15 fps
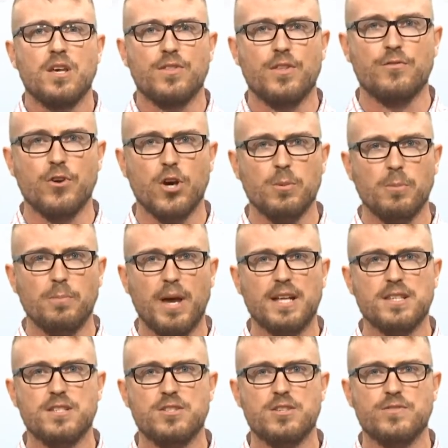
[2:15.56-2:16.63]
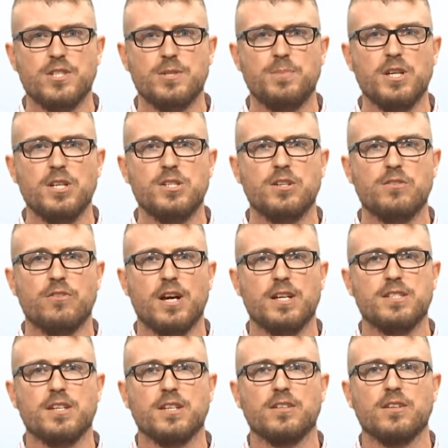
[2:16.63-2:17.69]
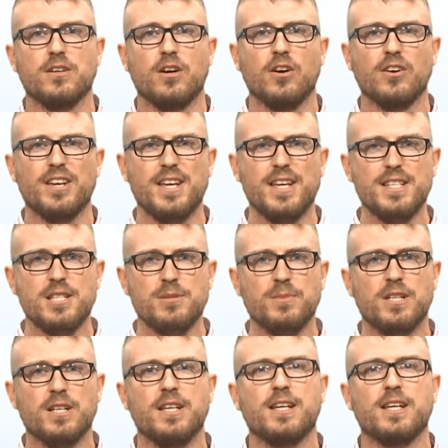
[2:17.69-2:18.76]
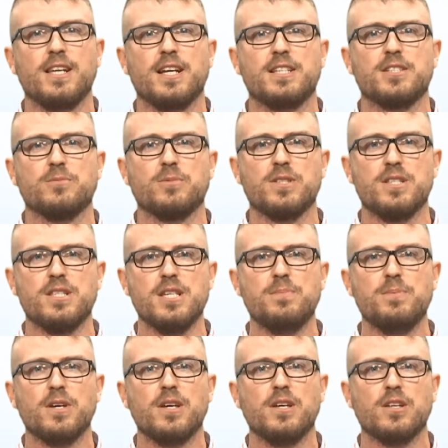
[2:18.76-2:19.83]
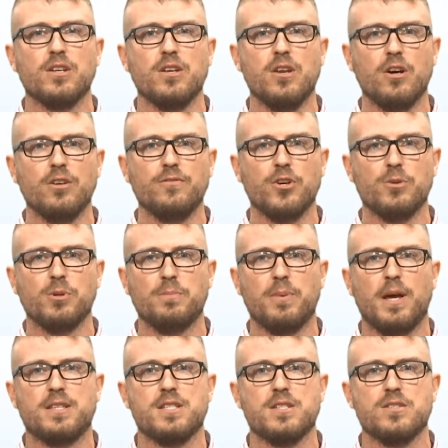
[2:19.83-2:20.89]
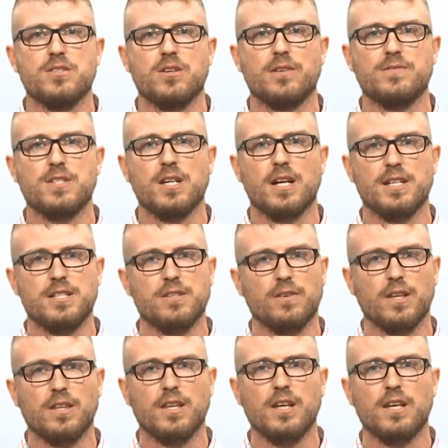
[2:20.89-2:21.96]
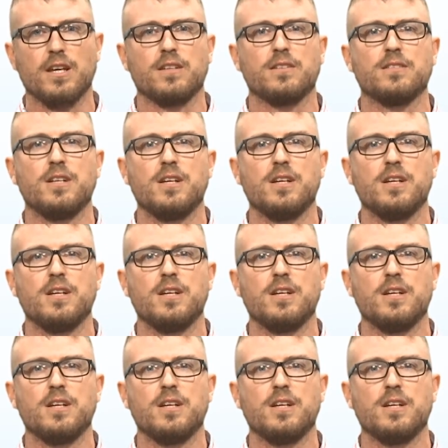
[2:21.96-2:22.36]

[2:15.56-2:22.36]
The verbal patterns of speech and writing are intimately connected with deeper, non-verbal patterns of scientific thinking,